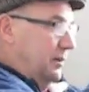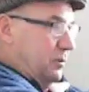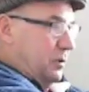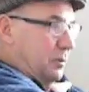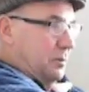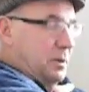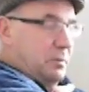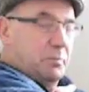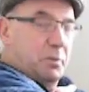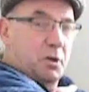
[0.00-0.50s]

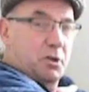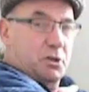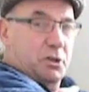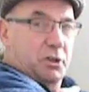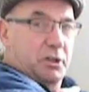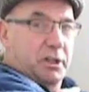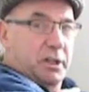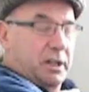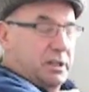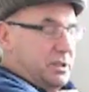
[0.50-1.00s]
I've got my
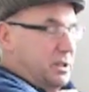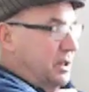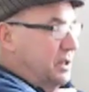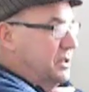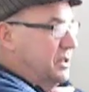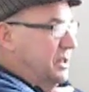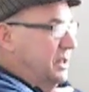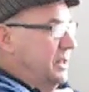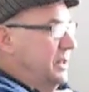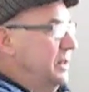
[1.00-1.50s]
box on here, as
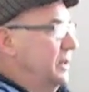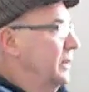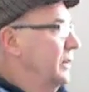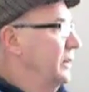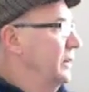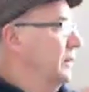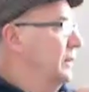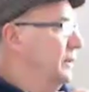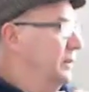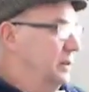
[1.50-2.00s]
you can see.
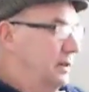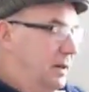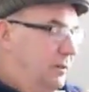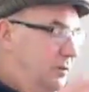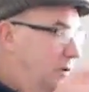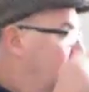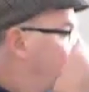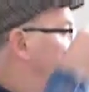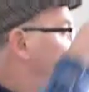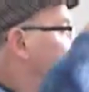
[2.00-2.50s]

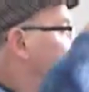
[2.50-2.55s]
I've